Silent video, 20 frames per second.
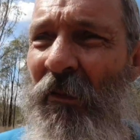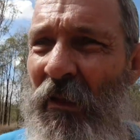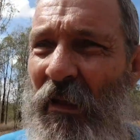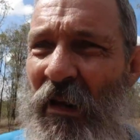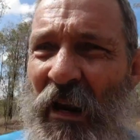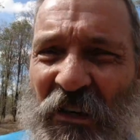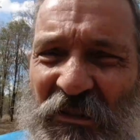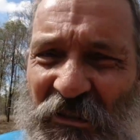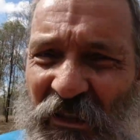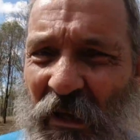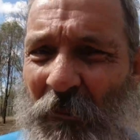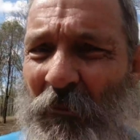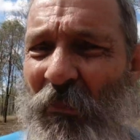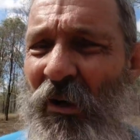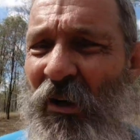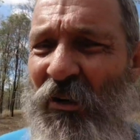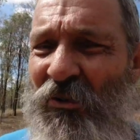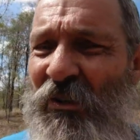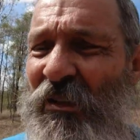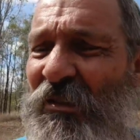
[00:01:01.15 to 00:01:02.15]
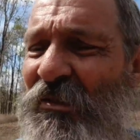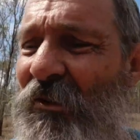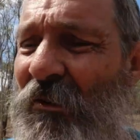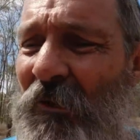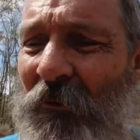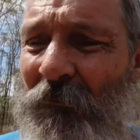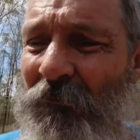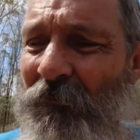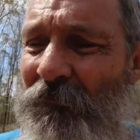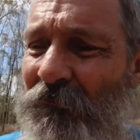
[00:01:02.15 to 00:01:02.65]
That actually had my address
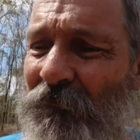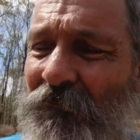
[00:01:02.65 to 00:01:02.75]
on it.